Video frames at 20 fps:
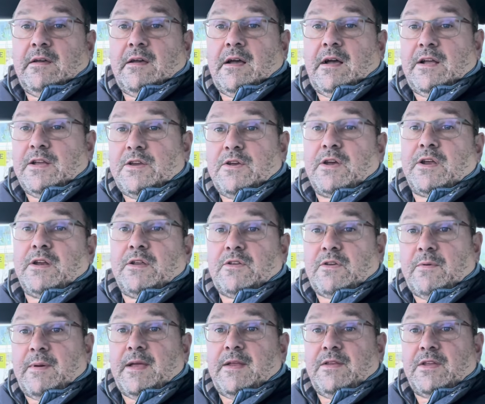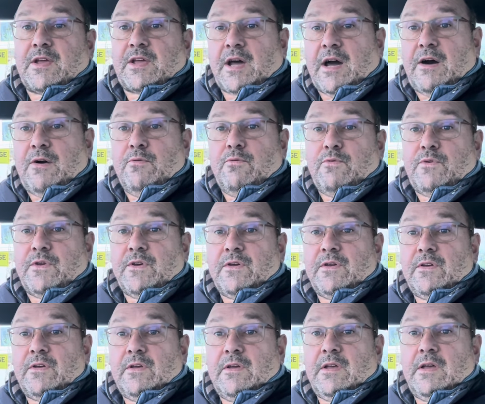And you're going to do it in the cold.
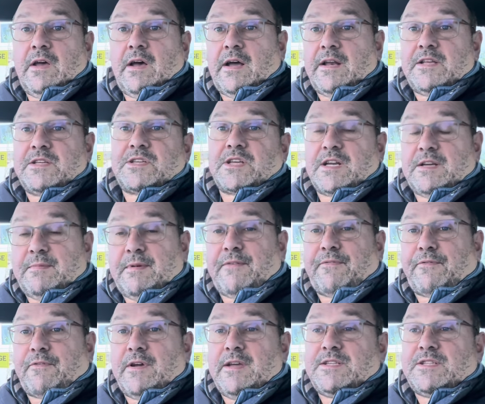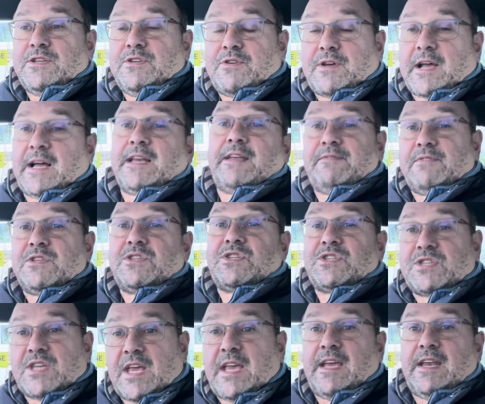And it's going to be freezing. You can't even
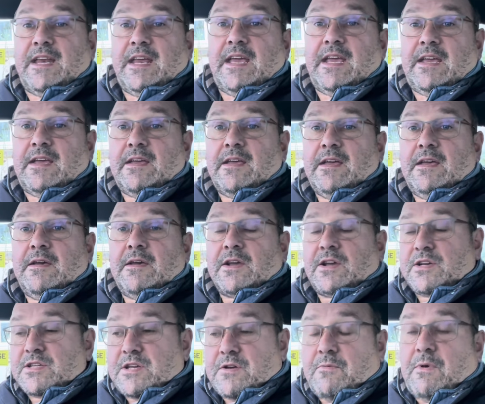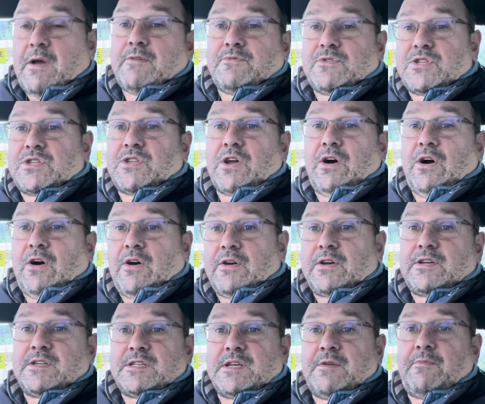sit in it. Because it won't start,
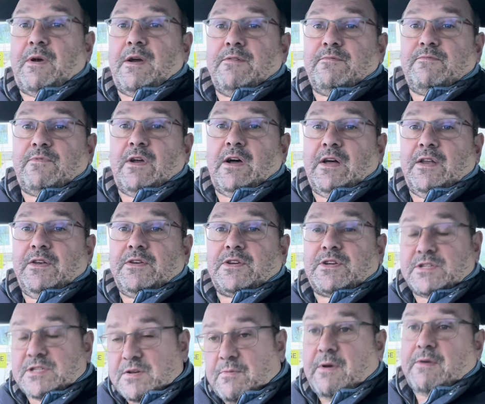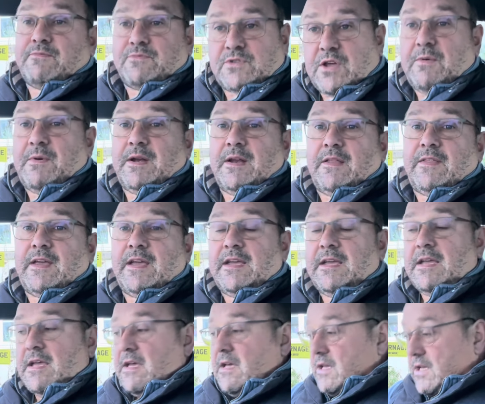because it won't run, because it won't do
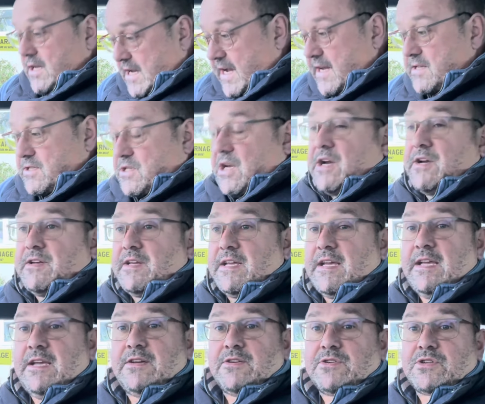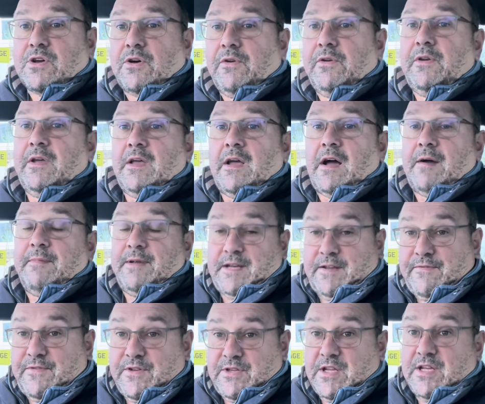anything. You can't turn the heaters on. I mean,
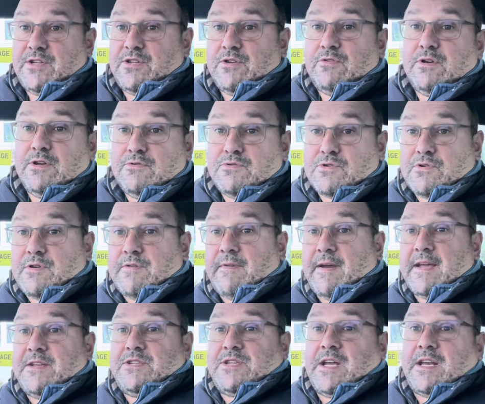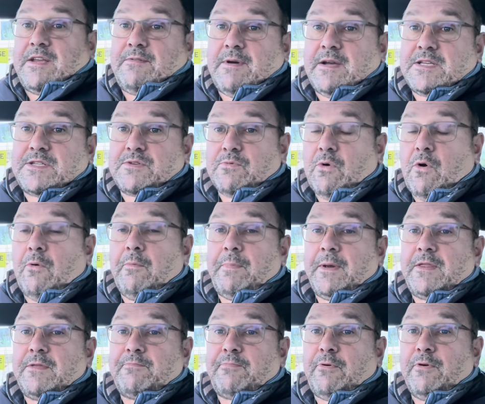if you did, you'd lose all your range anyway. So what would
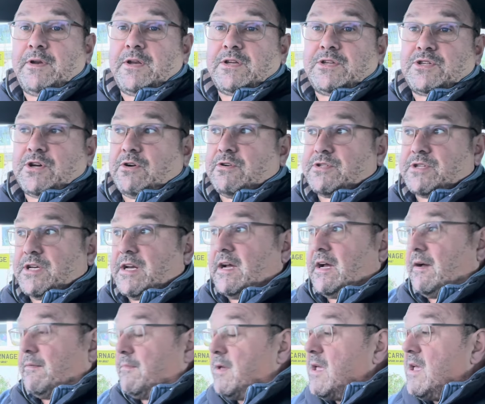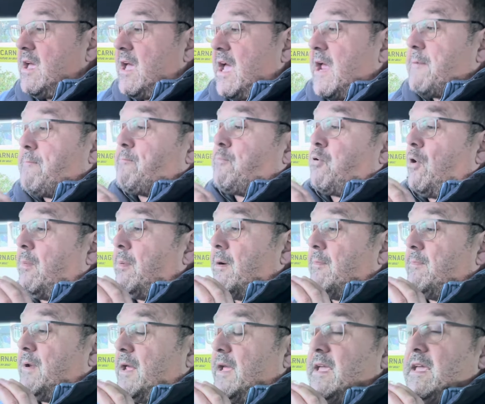be the point of charging it up? It
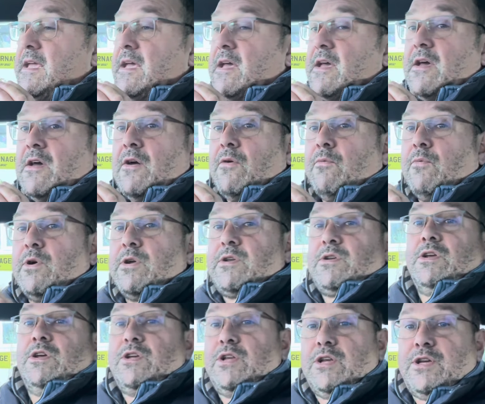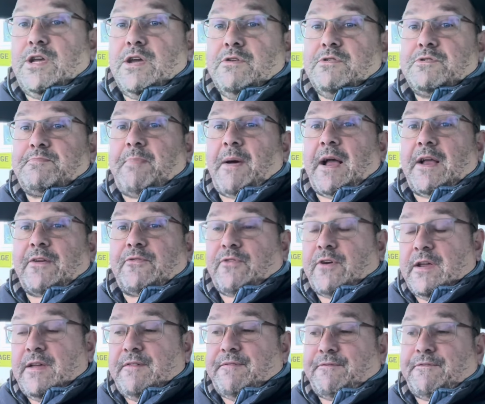probably would use
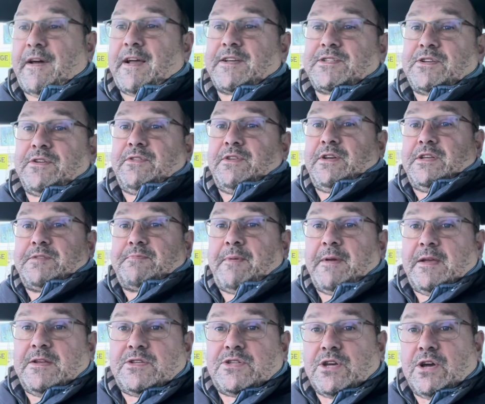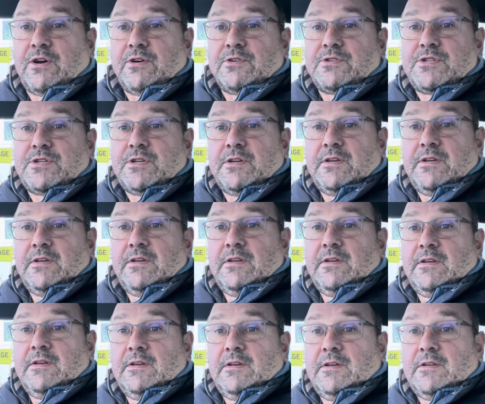battery faster than it's being charged
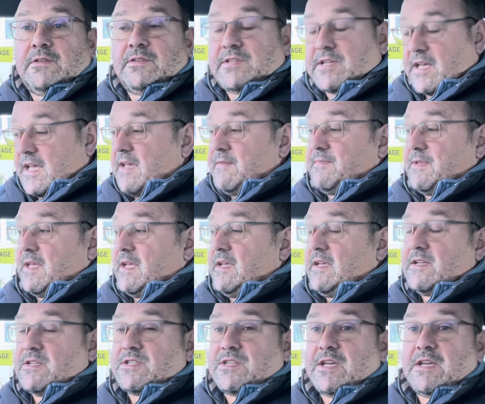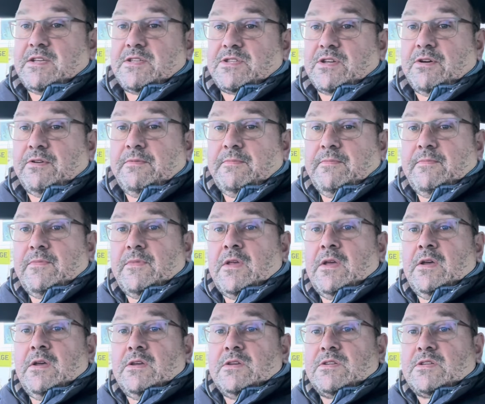to keep the heated seats on.
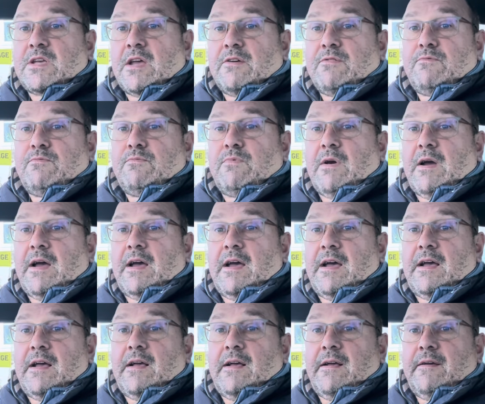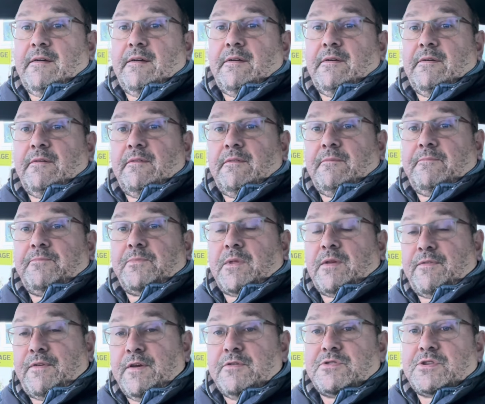So
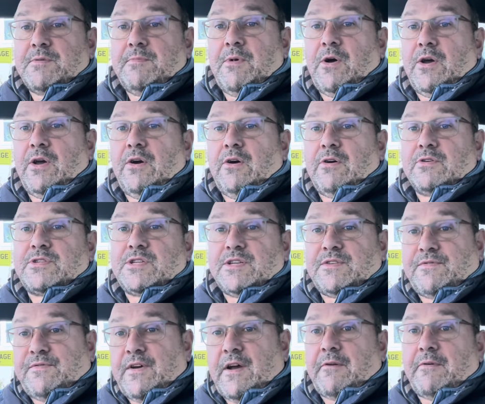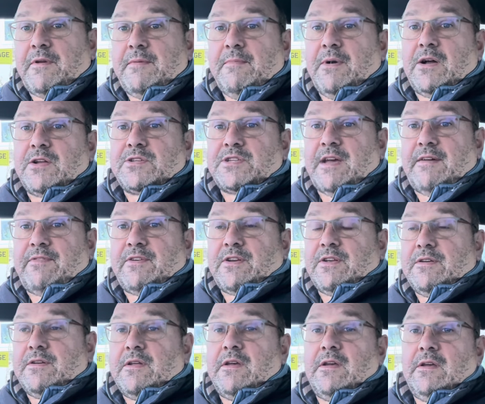future my arse is very much
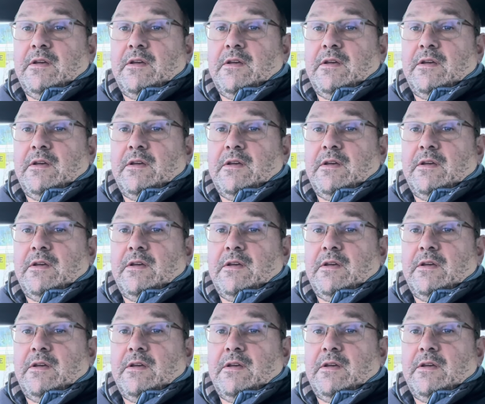evident